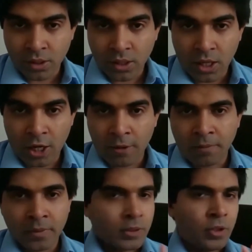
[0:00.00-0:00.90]

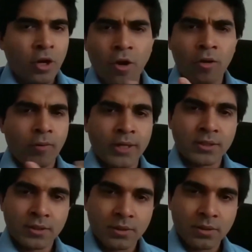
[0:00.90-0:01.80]
Not
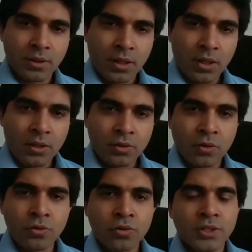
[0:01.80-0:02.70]
always. So you
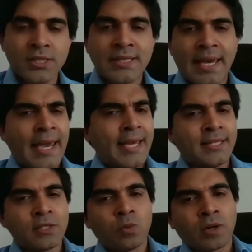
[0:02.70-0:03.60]
should just say, hey,
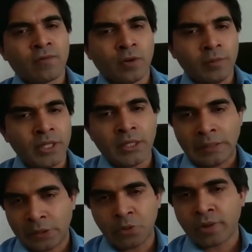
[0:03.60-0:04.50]
this worked for me.
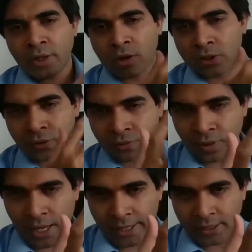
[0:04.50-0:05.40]
You can also
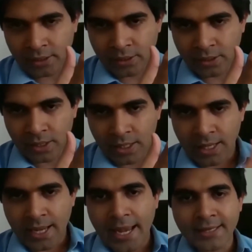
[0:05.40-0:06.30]
try.
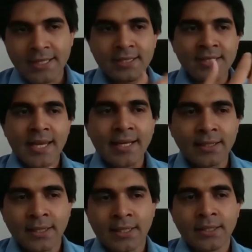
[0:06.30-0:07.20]
And then the second
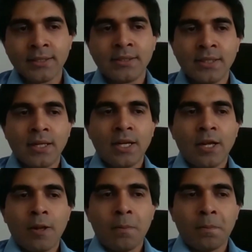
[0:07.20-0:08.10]
thing is,
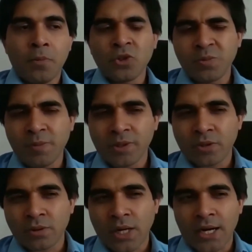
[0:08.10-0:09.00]
most people
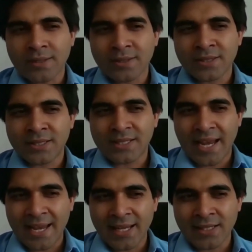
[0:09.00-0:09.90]
don't
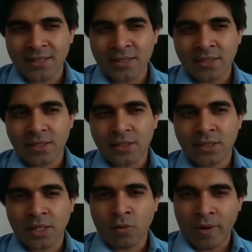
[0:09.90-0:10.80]
understand
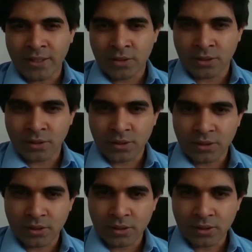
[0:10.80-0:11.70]
the questions.